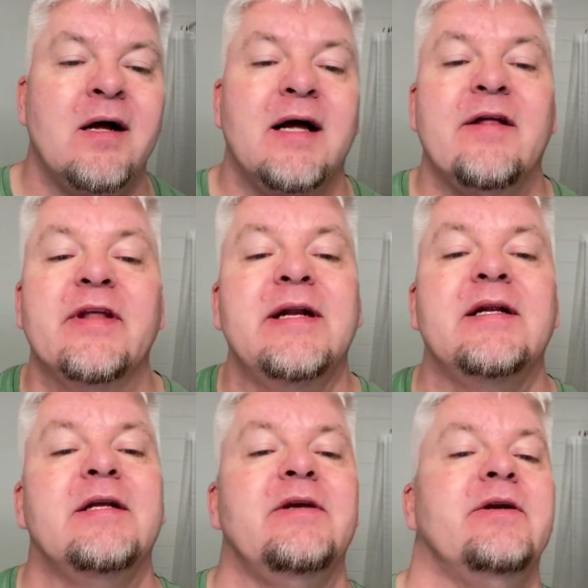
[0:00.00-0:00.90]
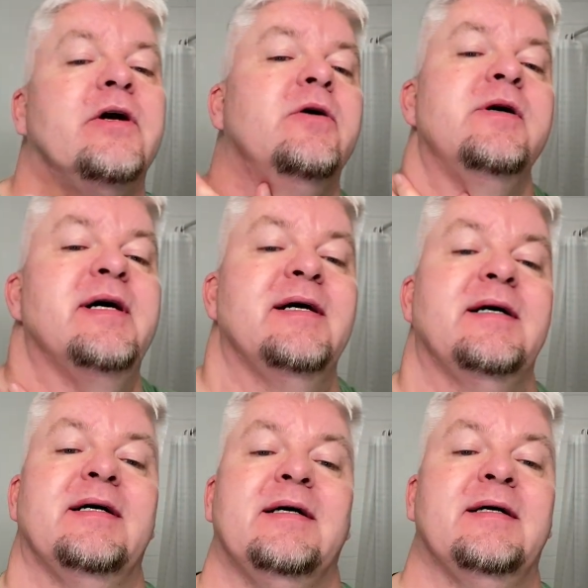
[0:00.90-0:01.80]
And then, you know,
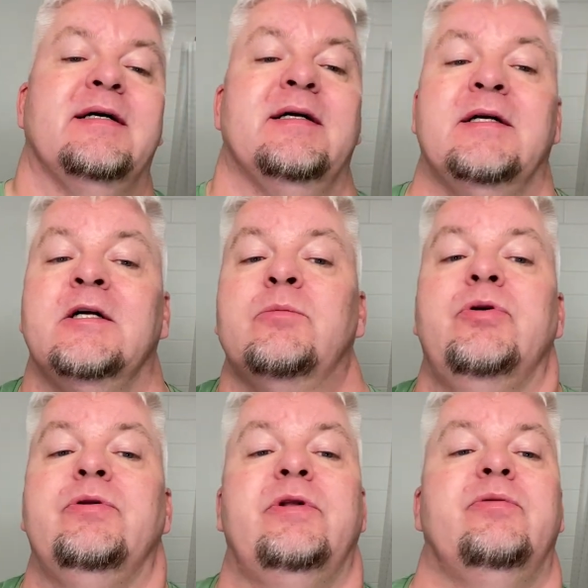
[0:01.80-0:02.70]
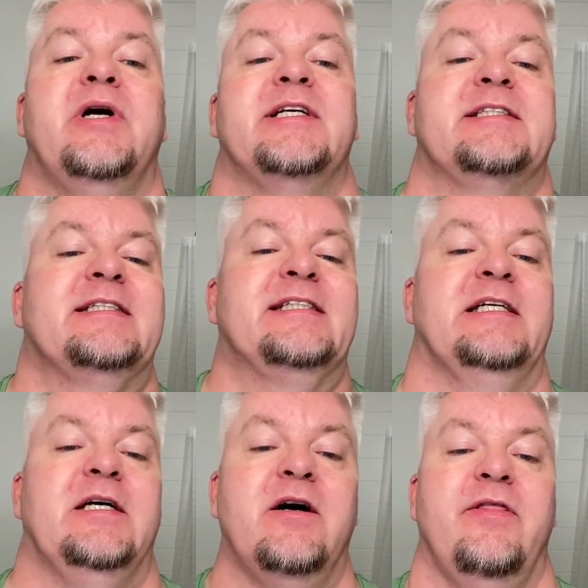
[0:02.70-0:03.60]
put the
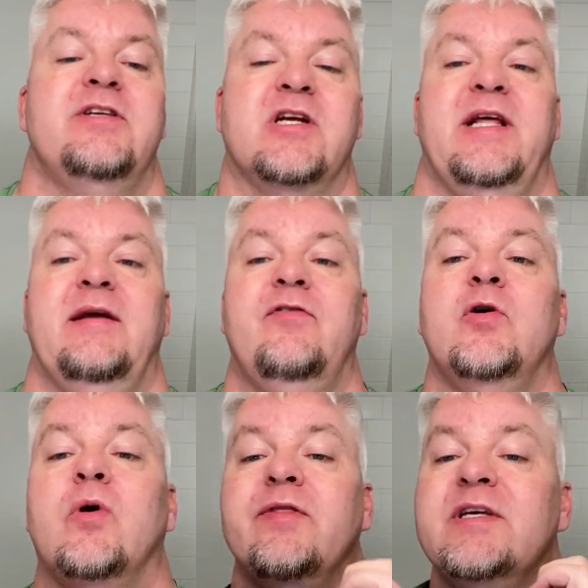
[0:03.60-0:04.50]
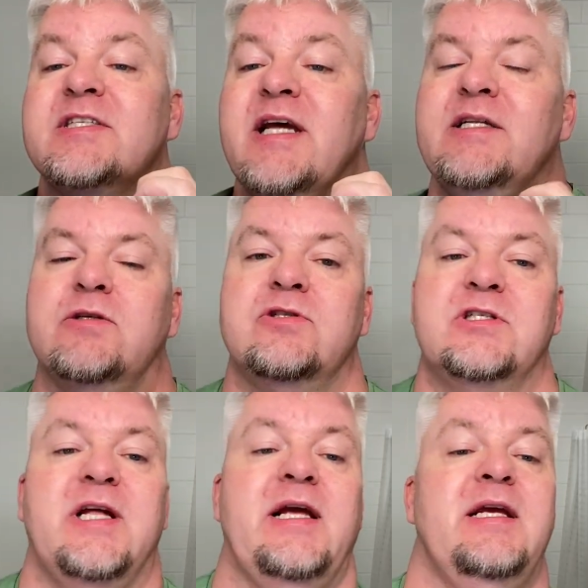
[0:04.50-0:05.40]
rest on the sleeve. You want the scent to
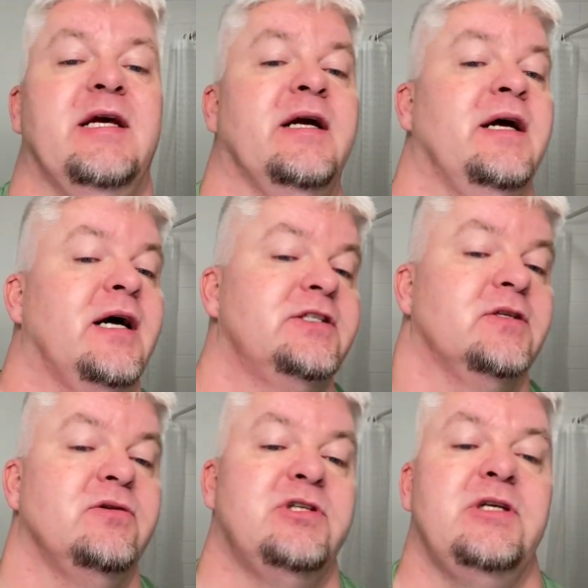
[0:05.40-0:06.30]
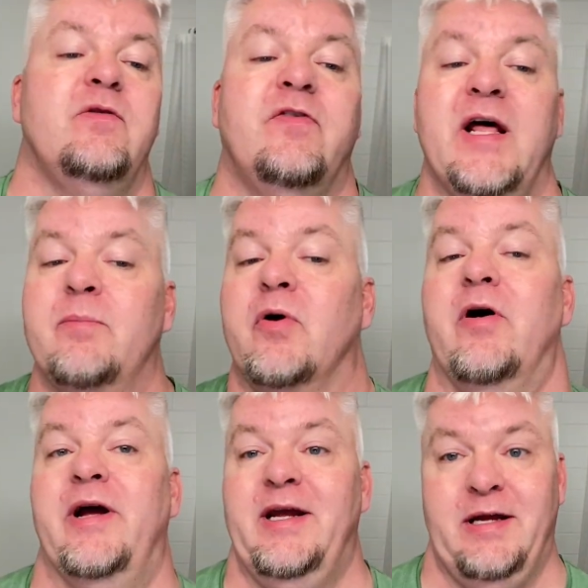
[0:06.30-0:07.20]
stay here. I saw you, Fat
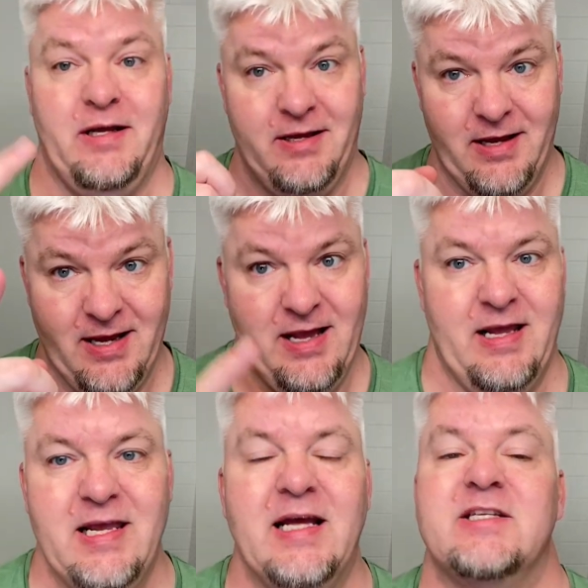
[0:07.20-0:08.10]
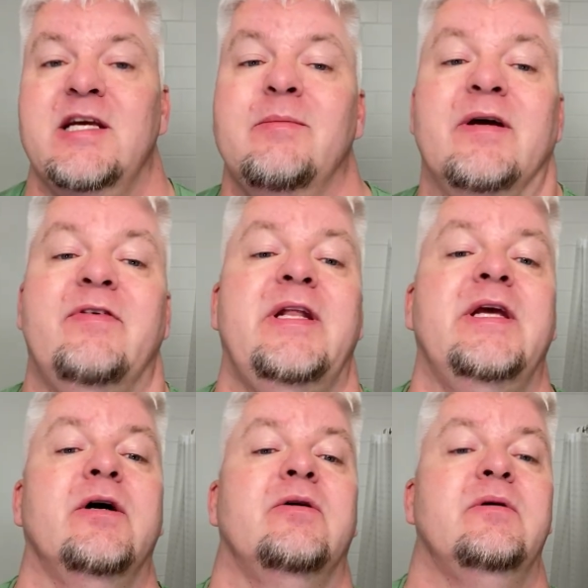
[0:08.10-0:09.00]
Boy. He had seen my
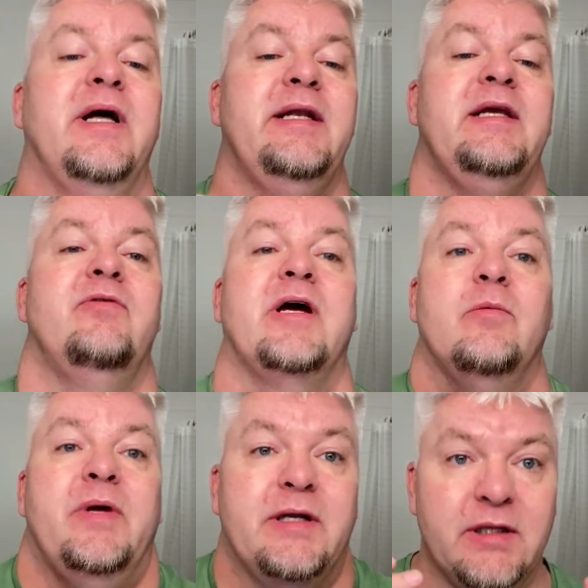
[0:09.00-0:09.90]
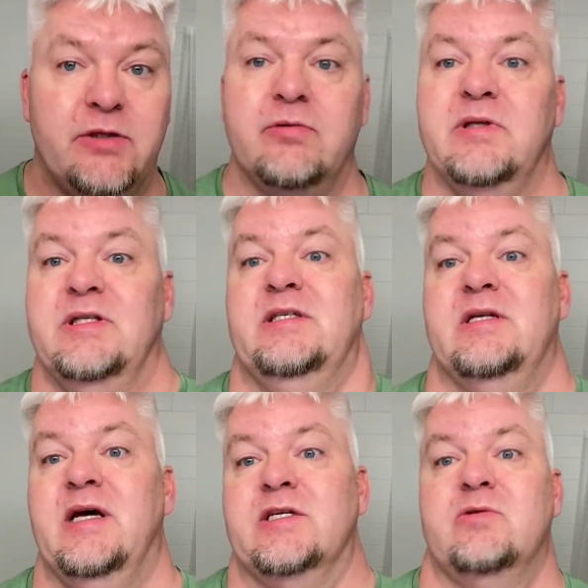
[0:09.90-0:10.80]
video and he recommended doing
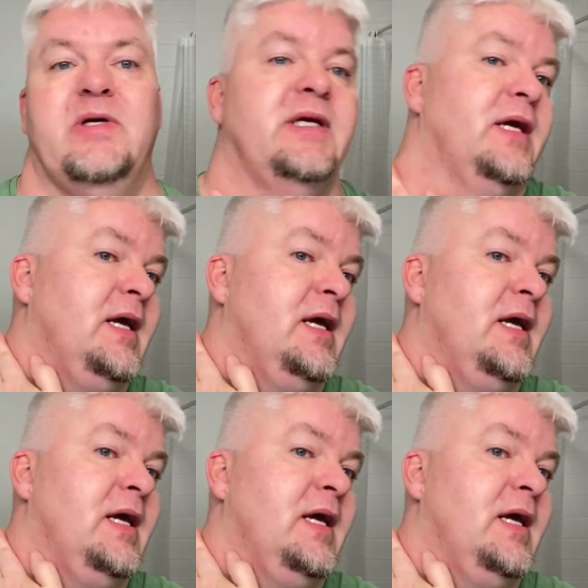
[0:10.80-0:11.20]
this last week.